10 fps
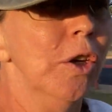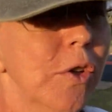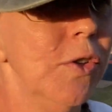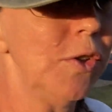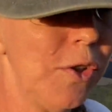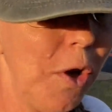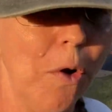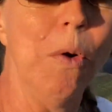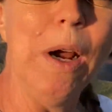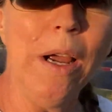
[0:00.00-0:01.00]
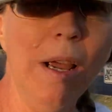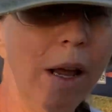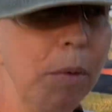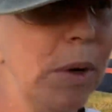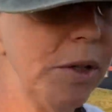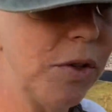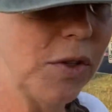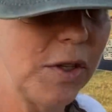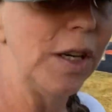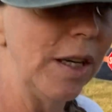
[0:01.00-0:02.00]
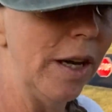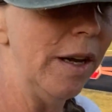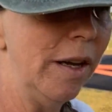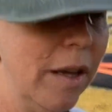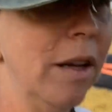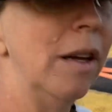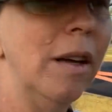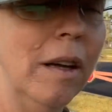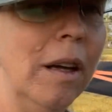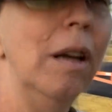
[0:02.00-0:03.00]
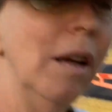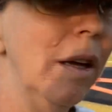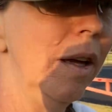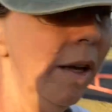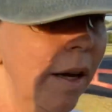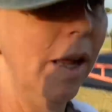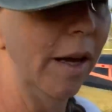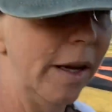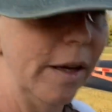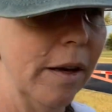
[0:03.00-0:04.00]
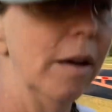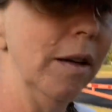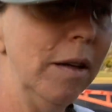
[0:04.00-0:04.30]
So I went to see a